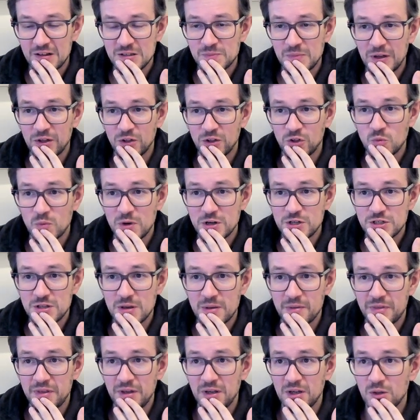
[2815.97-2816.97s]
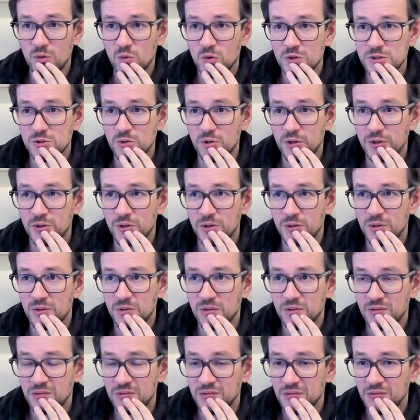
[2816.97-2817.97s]
I spent too much time thinking what's going
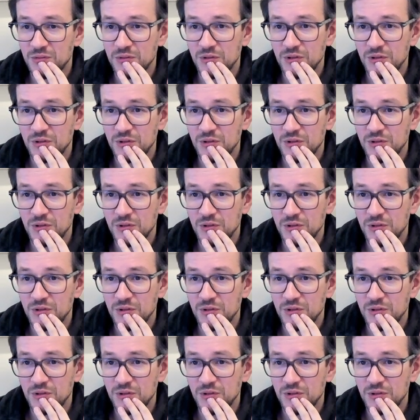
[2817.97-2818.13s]
on.